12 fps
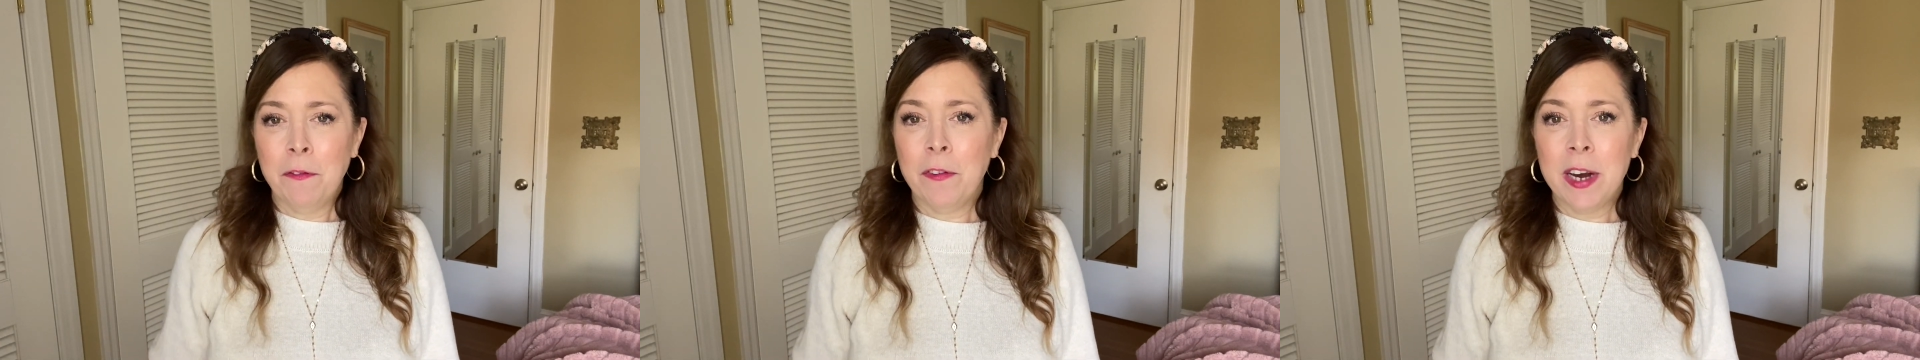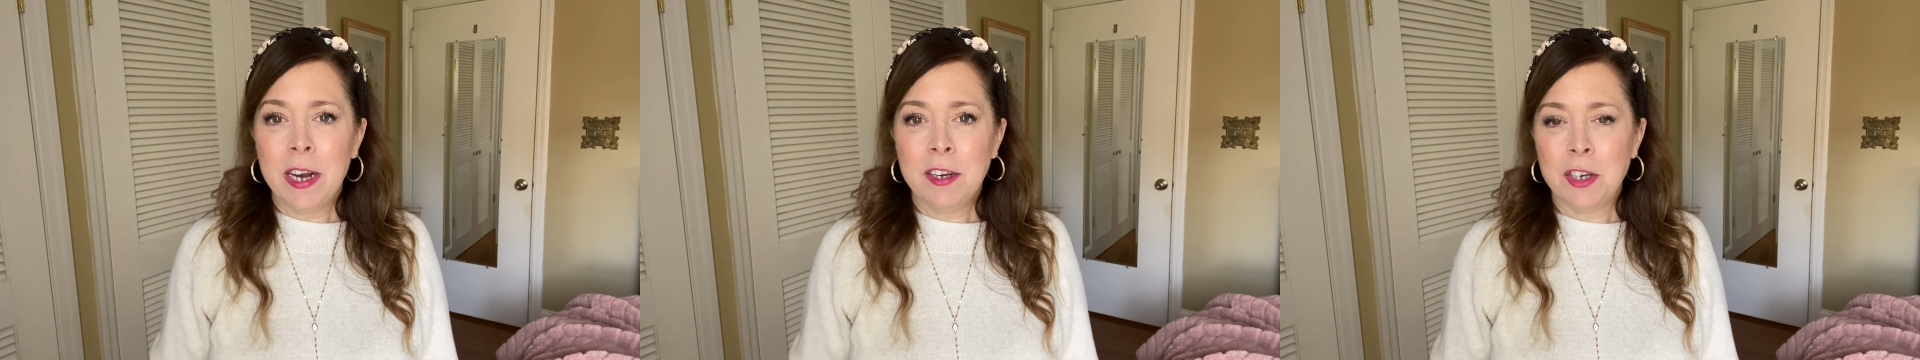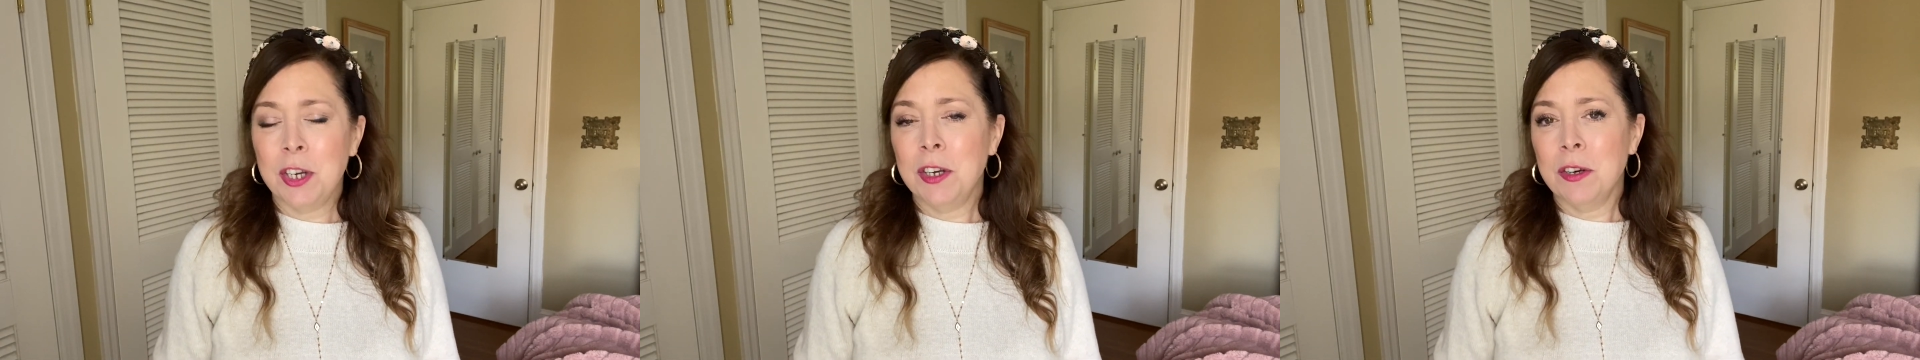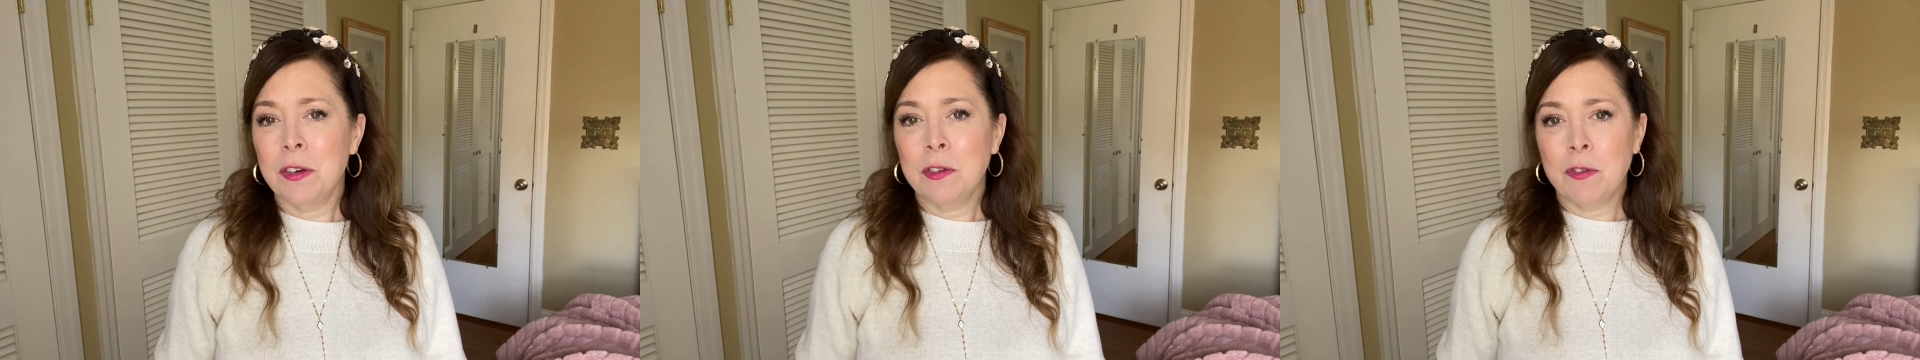free
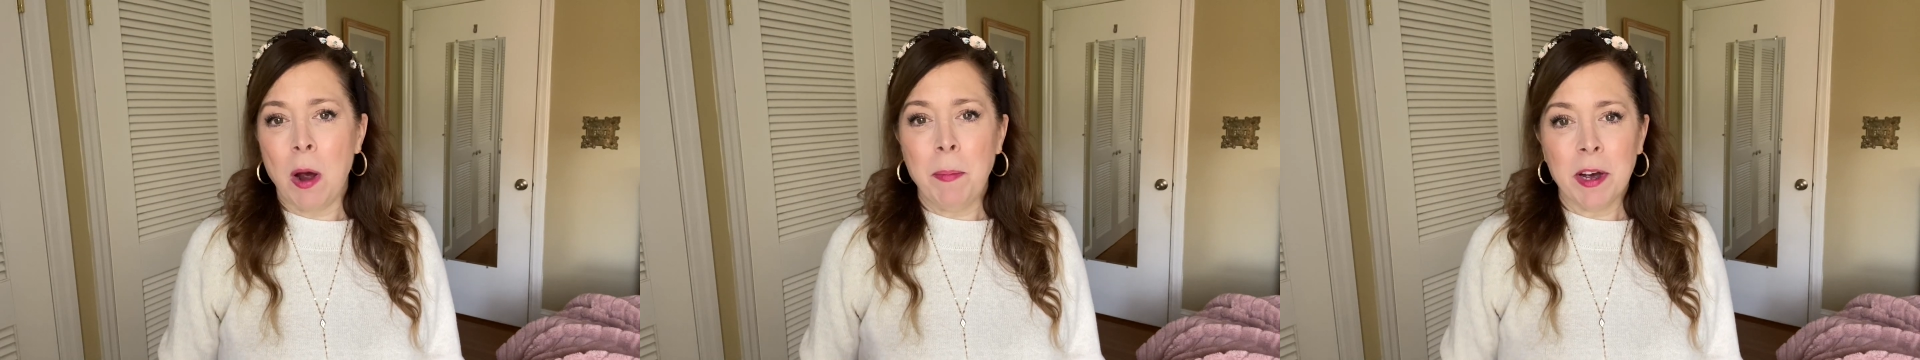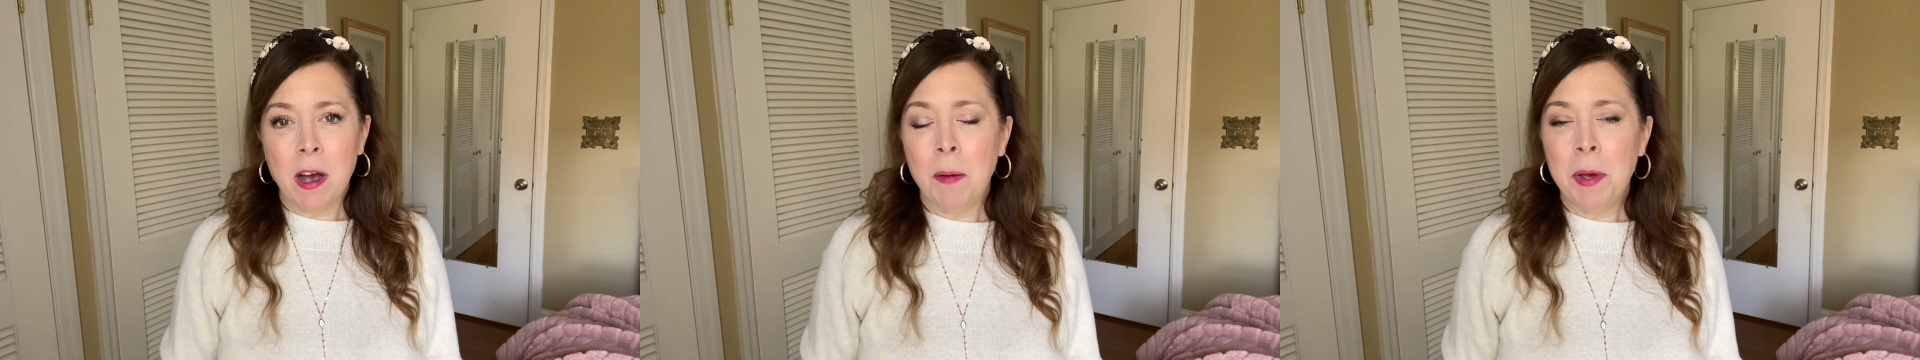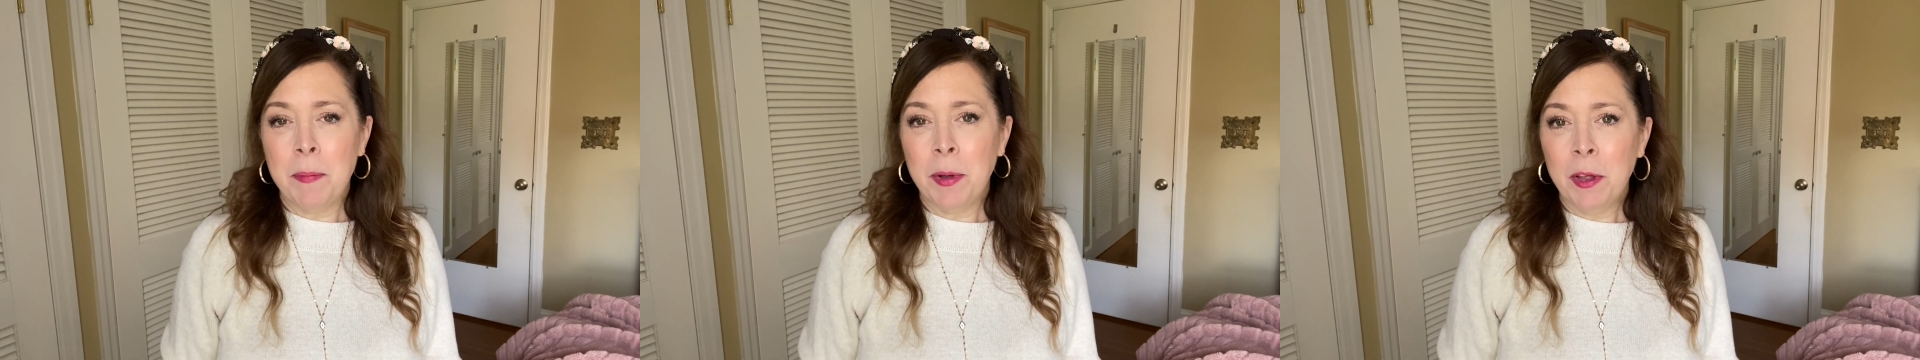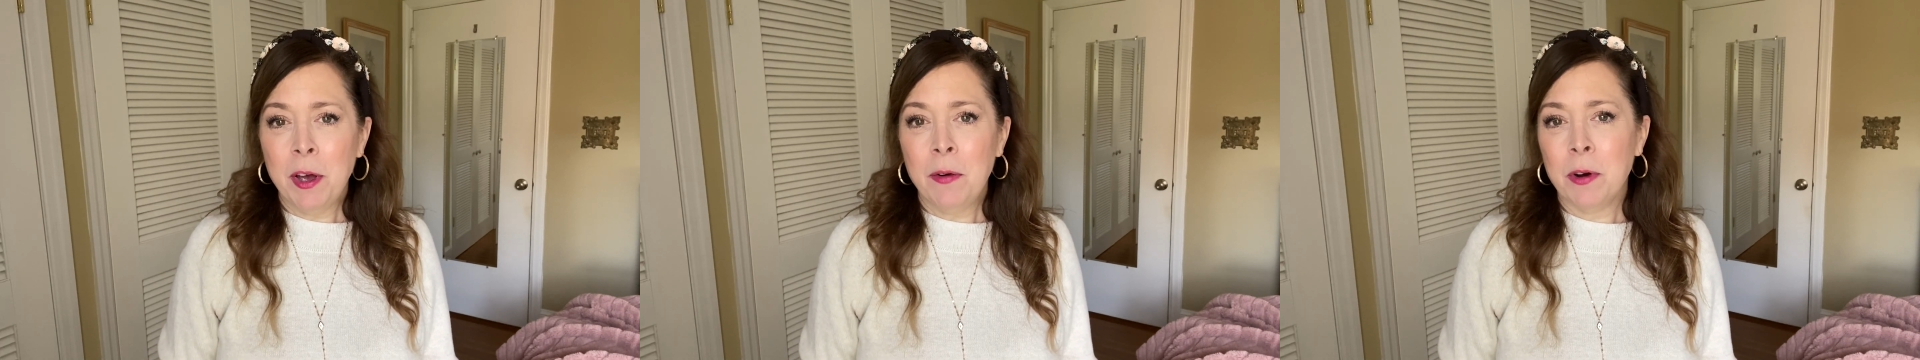to drop a comment below,